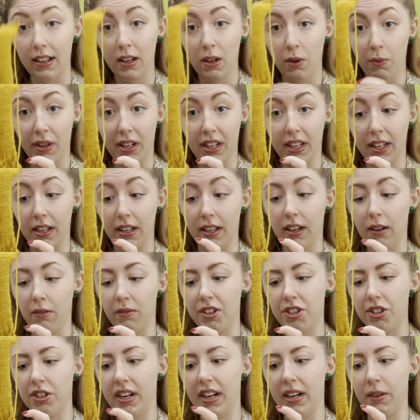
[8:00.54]
We
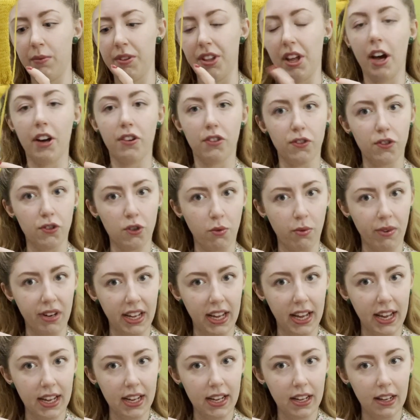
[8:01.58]
originated with
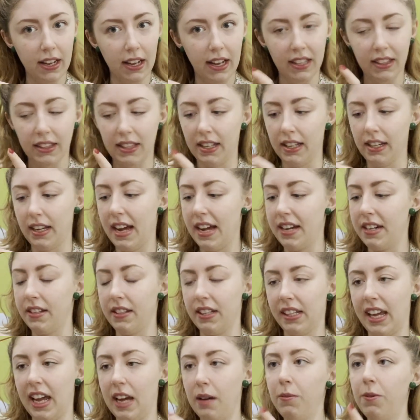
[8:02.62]
128 at the end of the
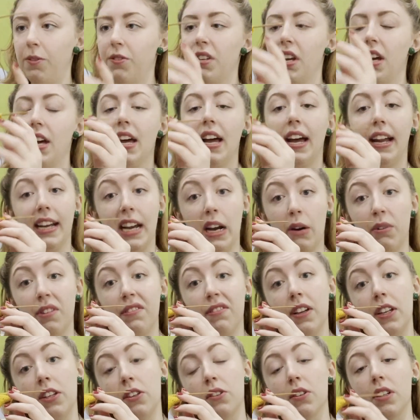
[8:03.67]
cables, and now we've
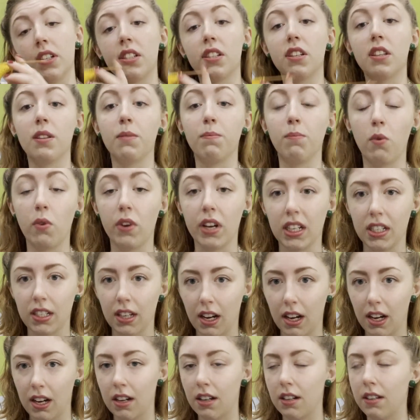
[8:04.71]
increased to the point
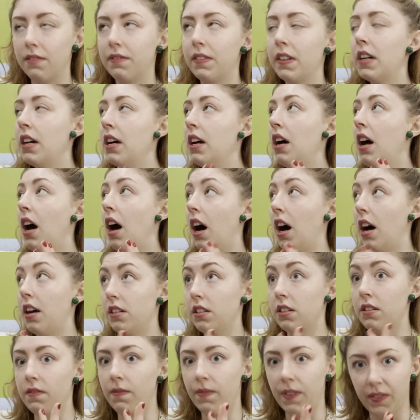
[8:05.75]
of
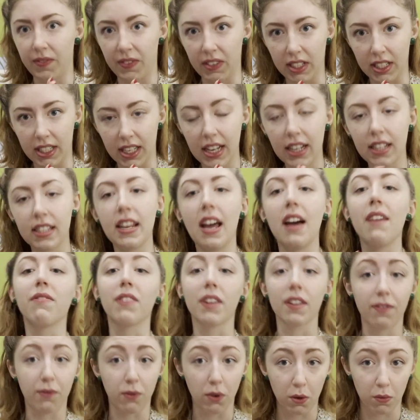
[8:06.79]
156
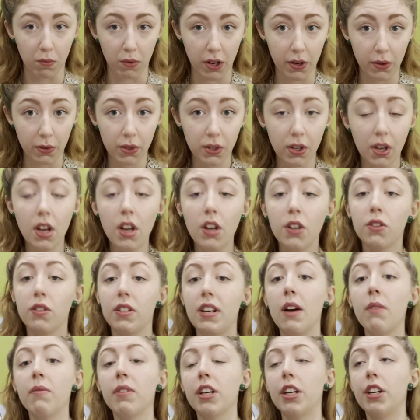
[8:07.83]
every 4 rows. So
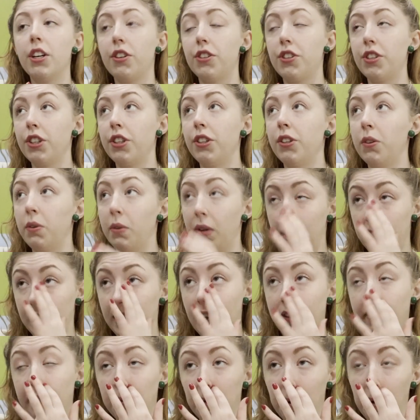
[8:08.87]
now we're going to do
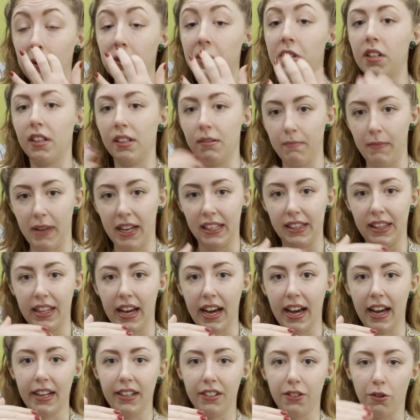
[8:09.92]
11 rows to make
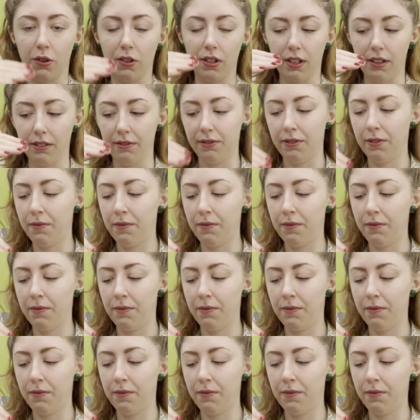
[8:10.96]
that sort of